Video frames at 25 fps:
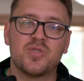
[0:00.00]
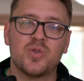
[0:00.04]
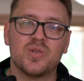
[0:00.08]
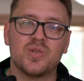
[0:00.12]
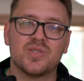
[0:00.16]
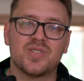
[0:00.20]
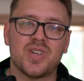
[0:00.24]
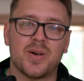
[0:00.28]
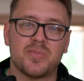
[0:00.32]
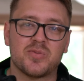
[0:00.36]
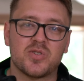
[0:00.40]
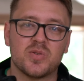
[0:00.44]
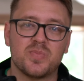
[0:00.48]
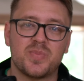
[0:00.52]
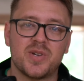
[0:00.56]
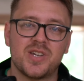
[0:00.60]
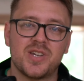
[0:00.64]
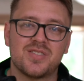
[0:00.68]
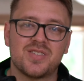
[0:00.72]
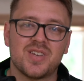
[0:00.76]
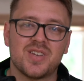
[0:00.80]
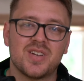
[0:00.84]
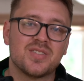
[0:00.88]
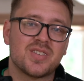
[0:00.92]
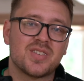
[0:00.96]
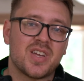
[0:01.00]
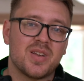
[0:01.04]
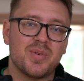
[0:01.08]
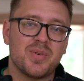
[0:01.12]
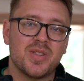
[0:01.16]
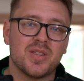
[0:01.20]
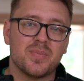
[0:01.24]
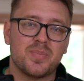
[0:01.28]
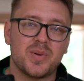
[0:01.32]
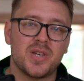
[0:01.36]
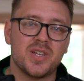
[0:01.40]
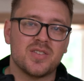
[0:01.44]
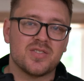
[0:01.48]
to INCEPTION Pizza is gonna be
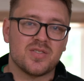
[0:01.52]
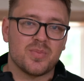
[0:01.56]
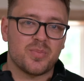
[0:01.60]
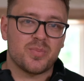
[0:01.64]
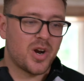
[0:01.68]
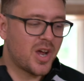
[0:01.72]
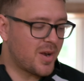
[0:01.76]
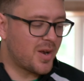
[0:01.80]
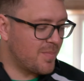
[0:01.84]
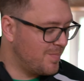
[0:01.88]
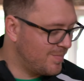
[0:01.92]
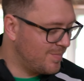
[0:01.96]
the pizza bread.